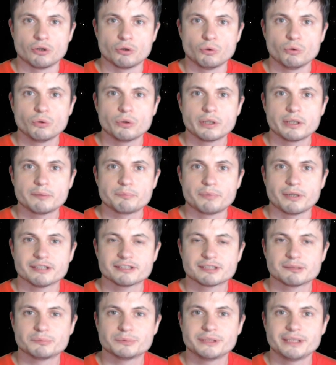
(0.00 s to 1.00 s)
or
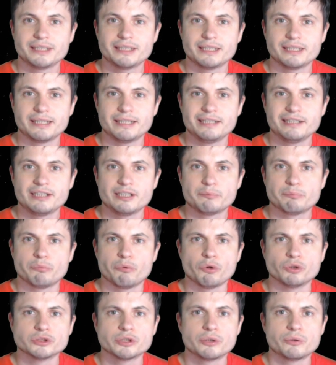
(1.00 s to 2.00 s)
possibly in the
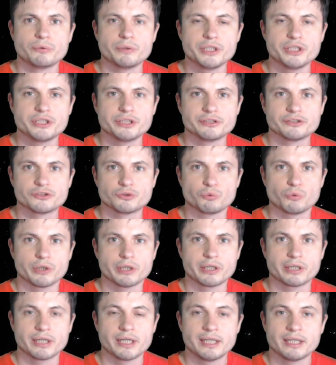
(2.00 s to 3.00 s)
polar regions
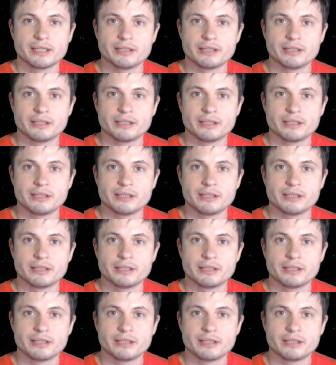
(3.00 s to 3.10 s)
where